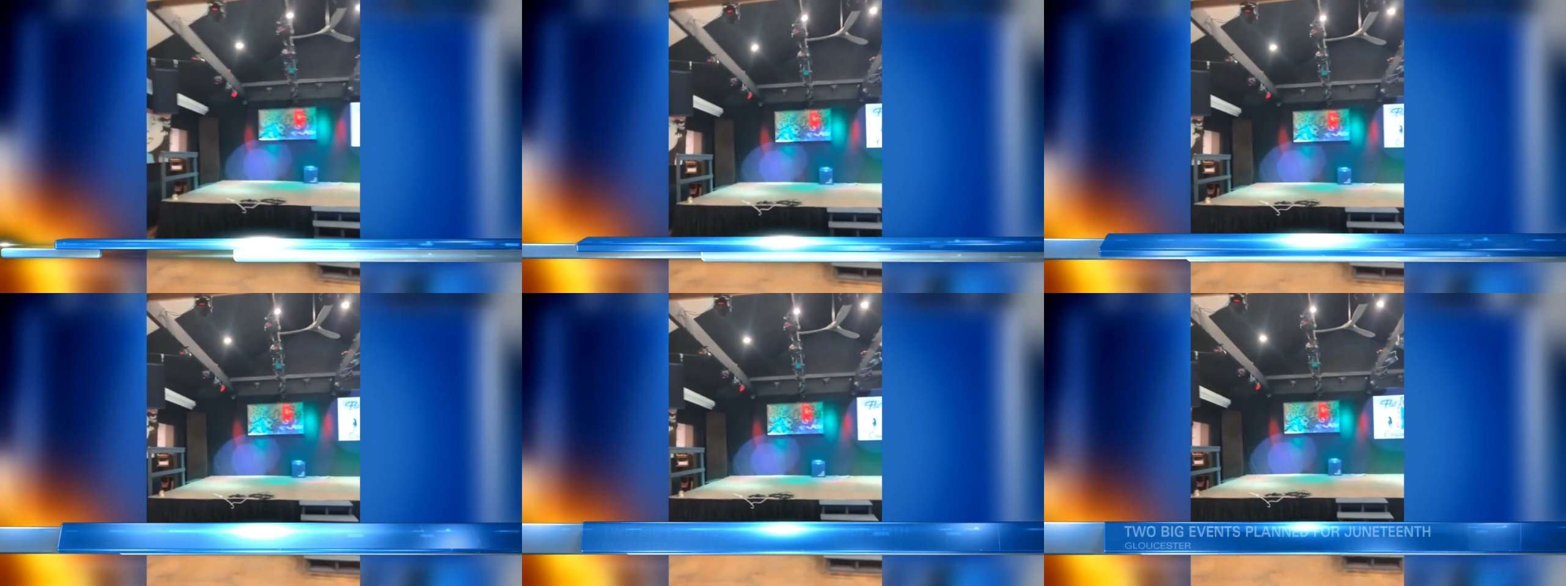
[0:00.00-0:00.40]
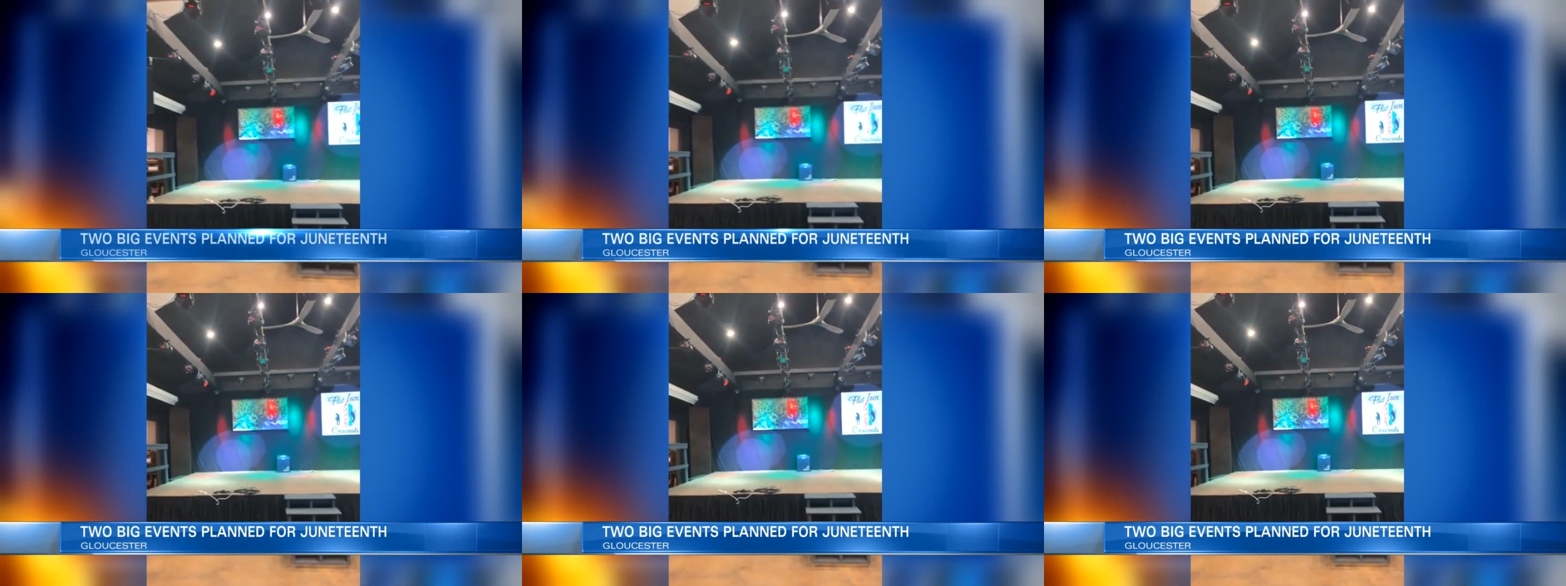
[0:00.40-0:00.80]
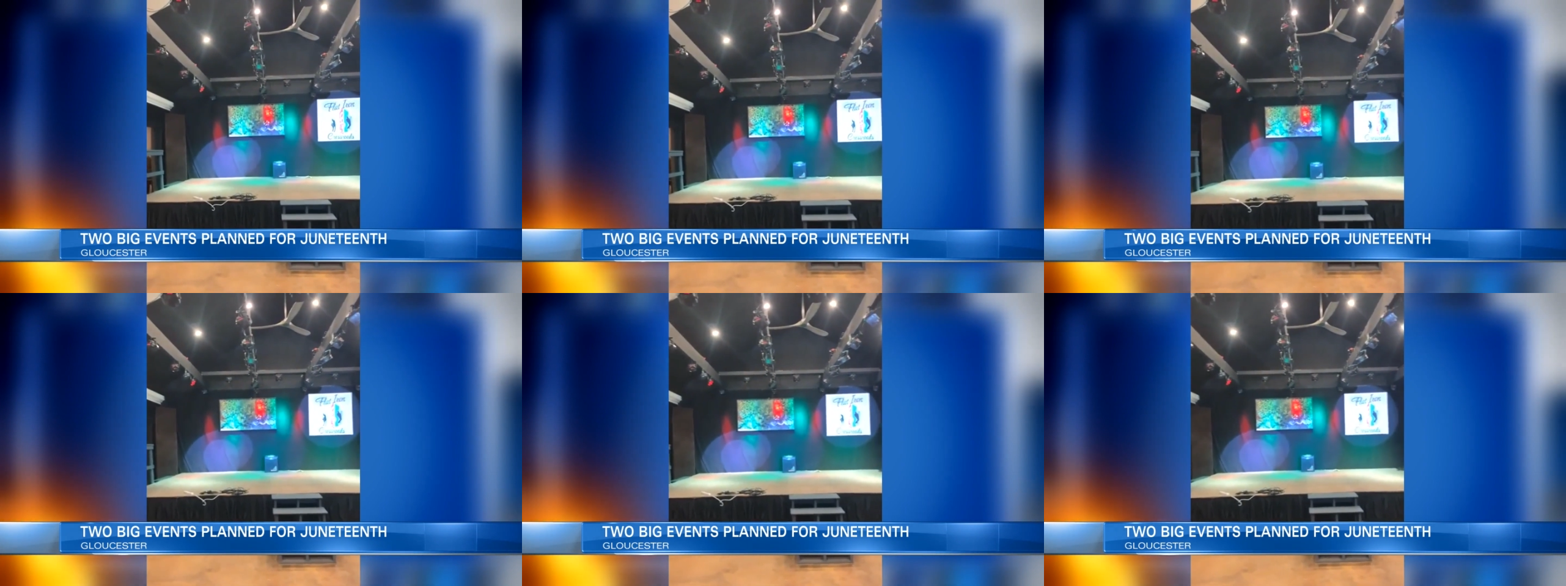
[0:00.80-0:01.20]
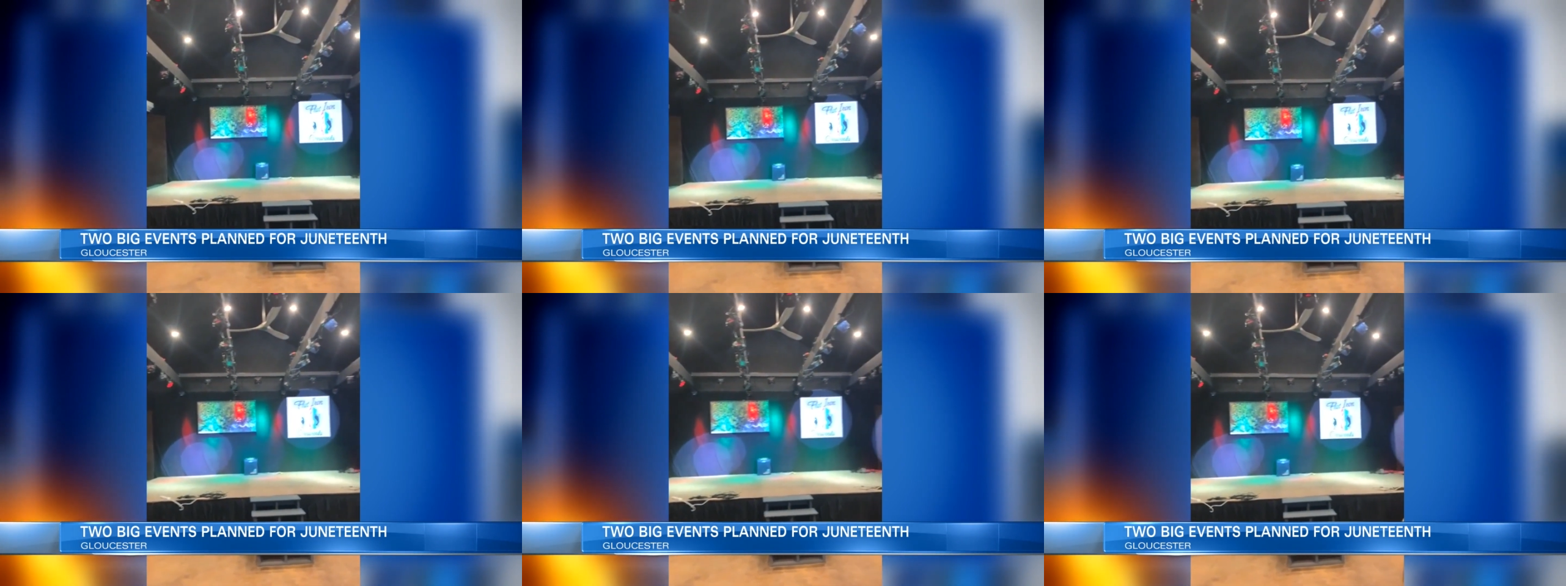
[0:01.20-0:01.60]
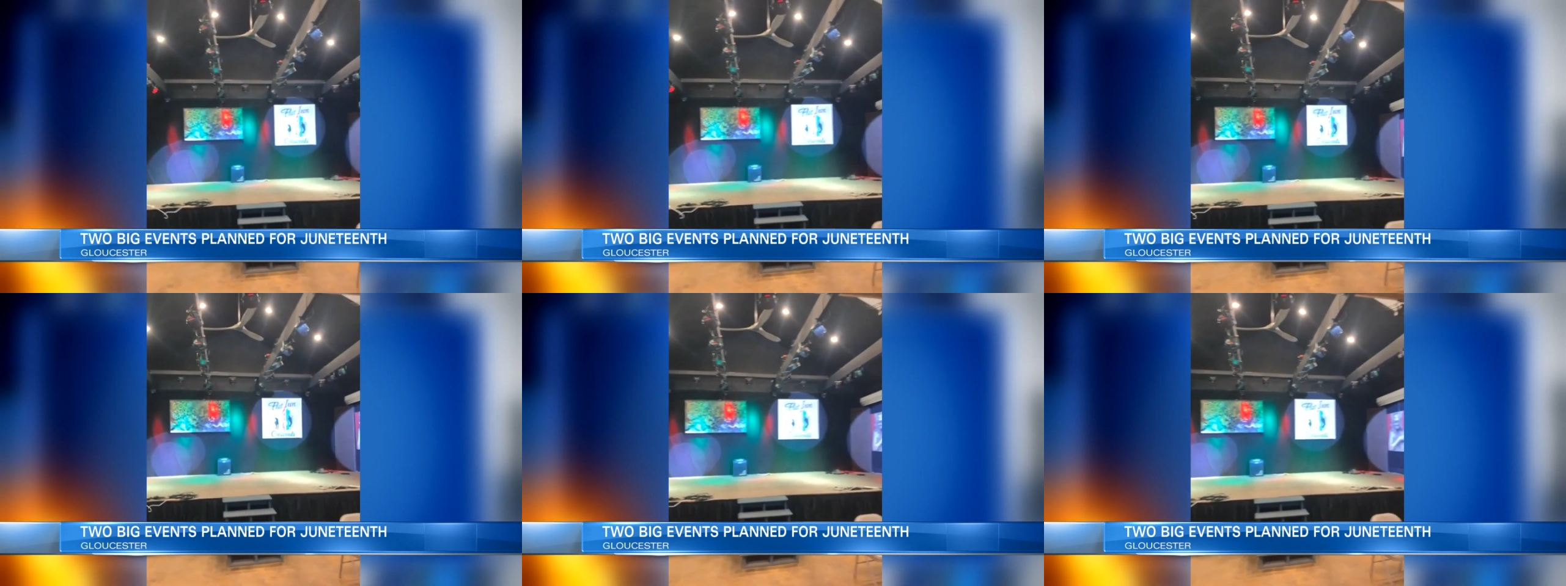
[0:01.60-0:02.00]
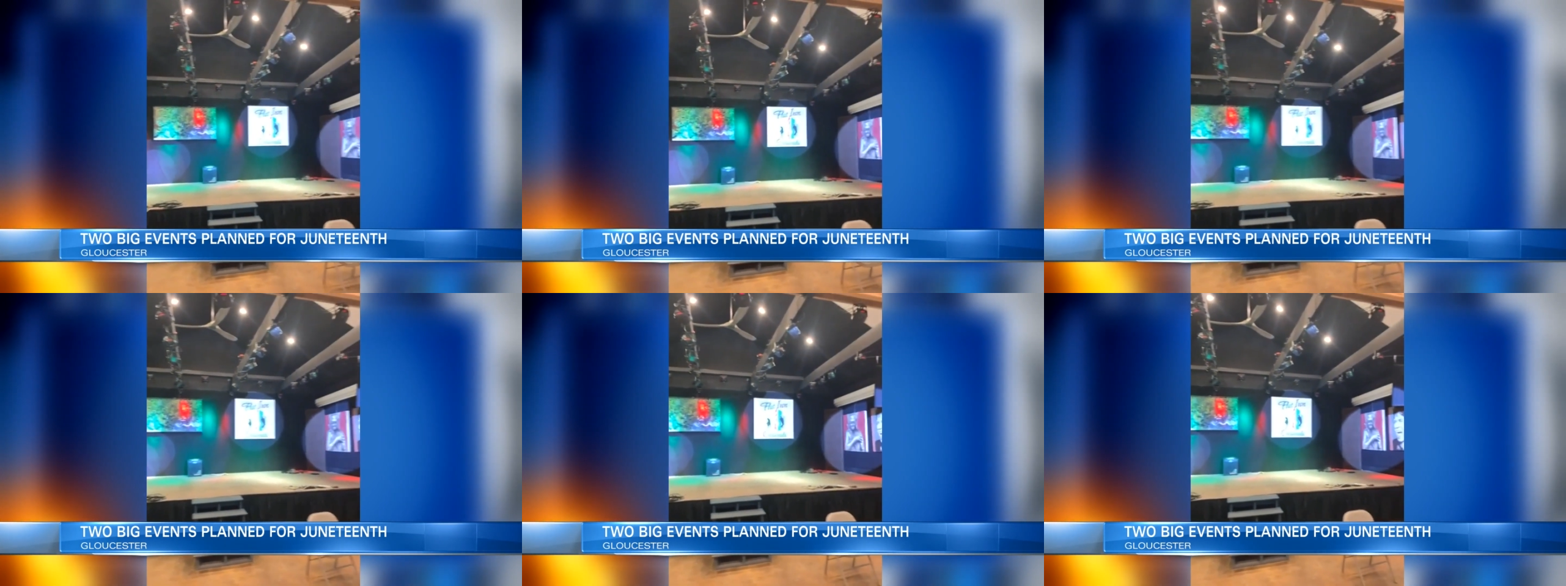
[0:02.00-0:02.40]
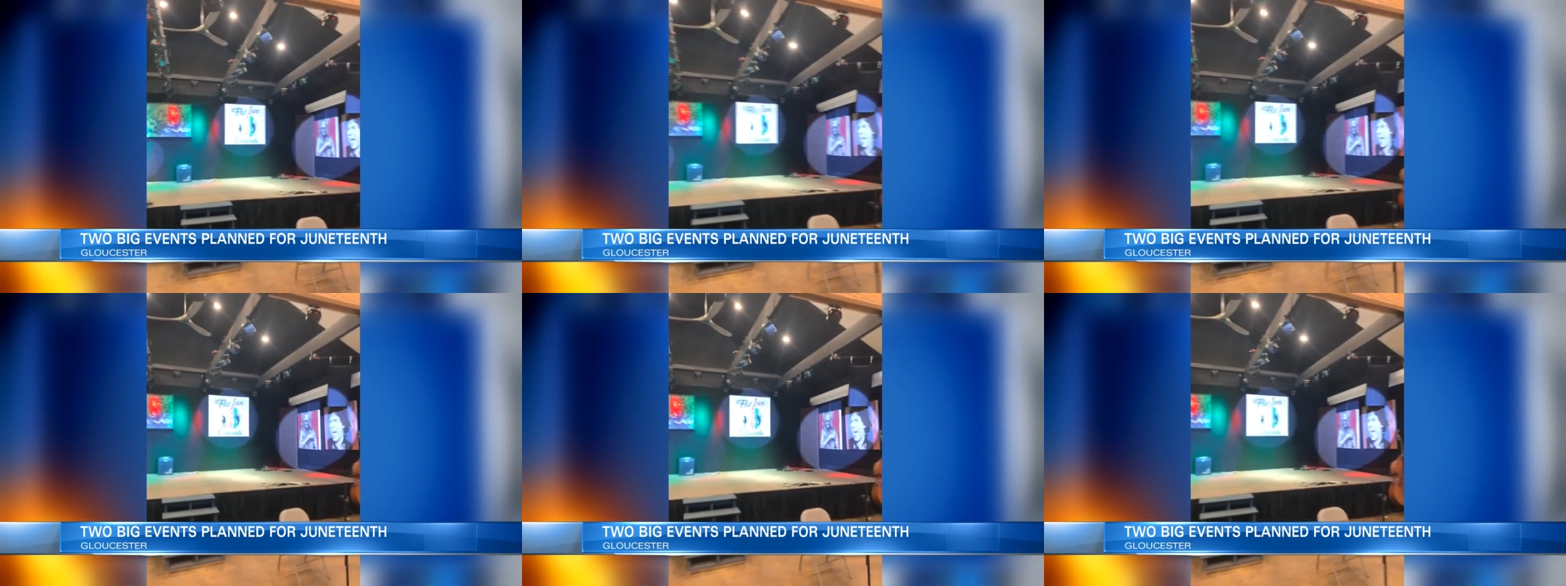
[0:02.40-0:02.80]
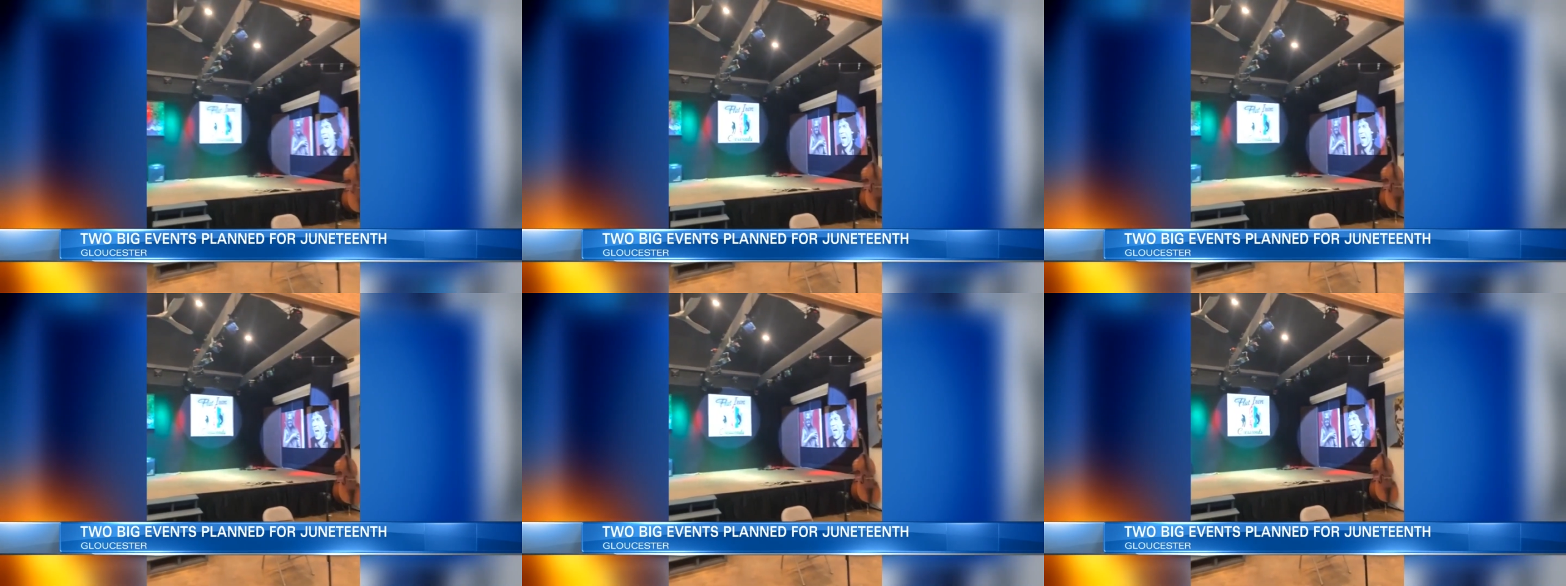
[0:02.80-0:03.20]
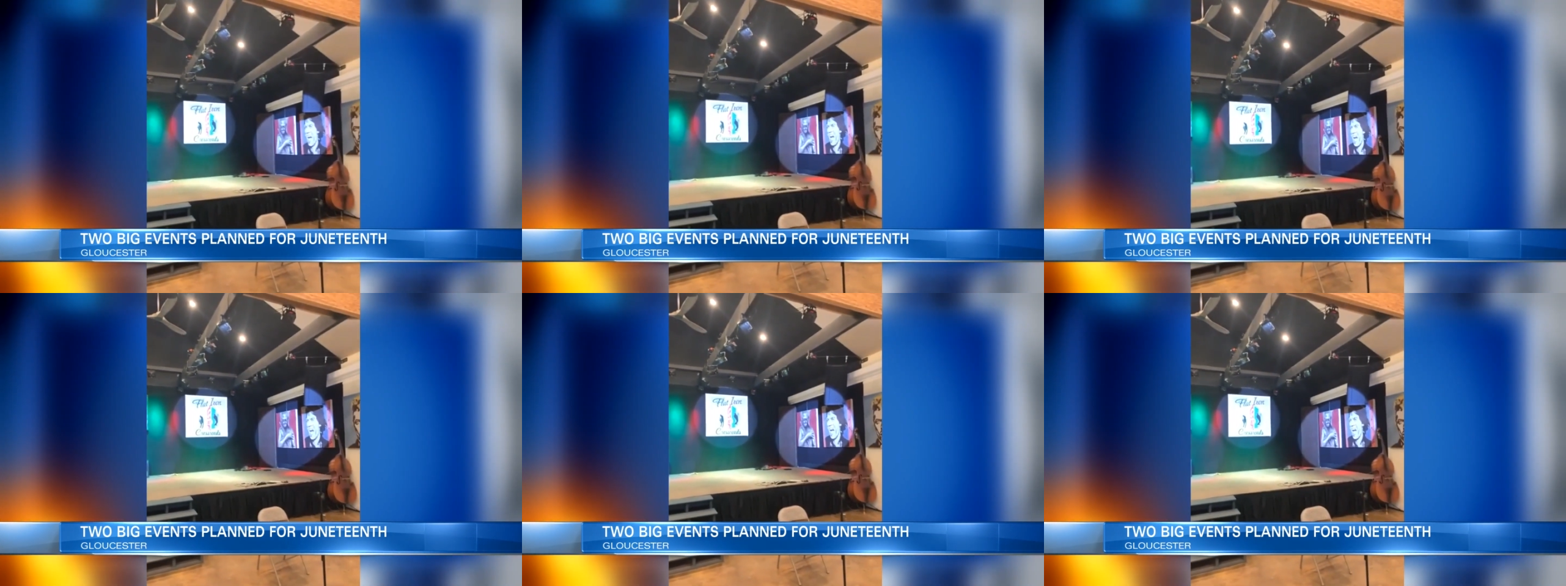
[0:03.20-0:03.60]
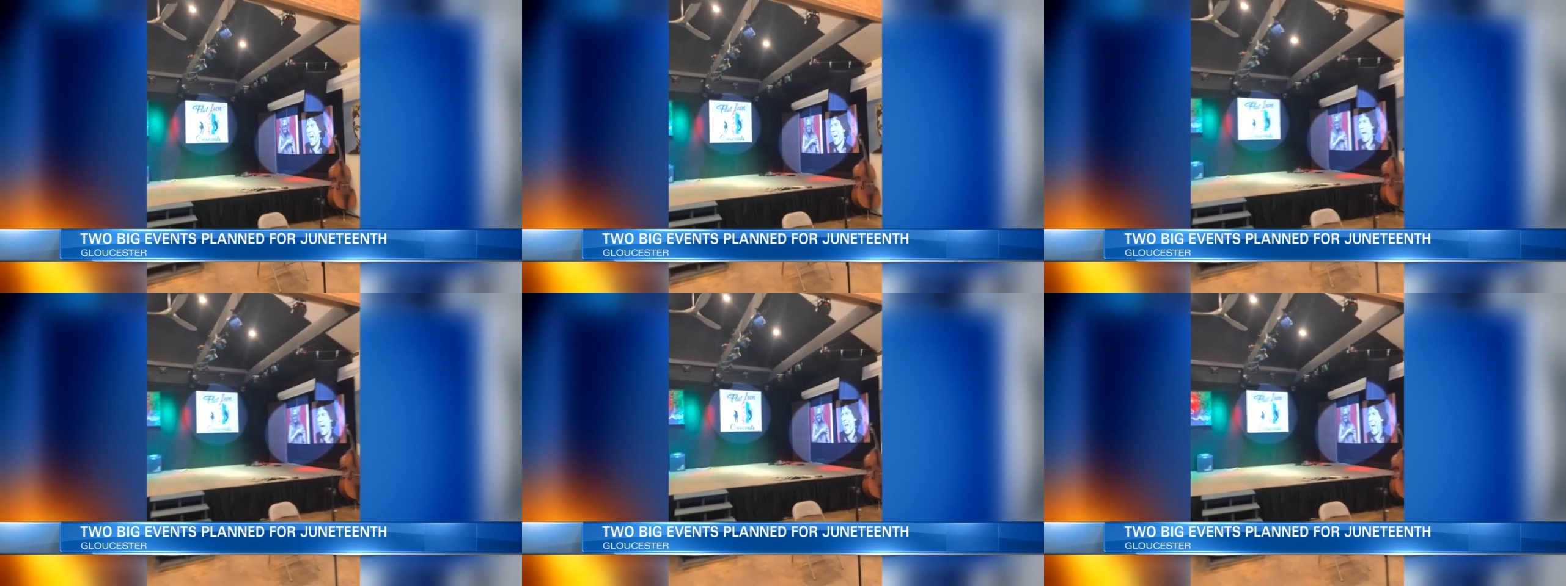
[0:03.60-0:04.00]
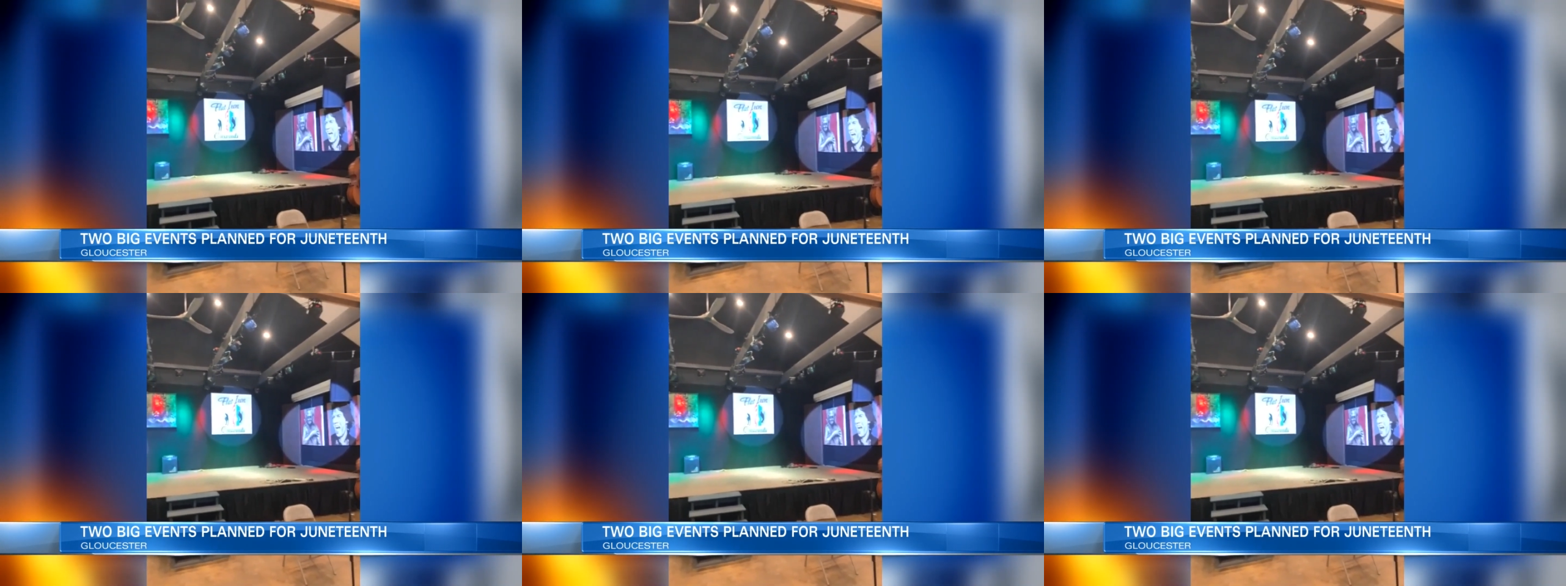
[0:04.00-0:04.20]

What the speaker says: Nobody's mouth can be seen.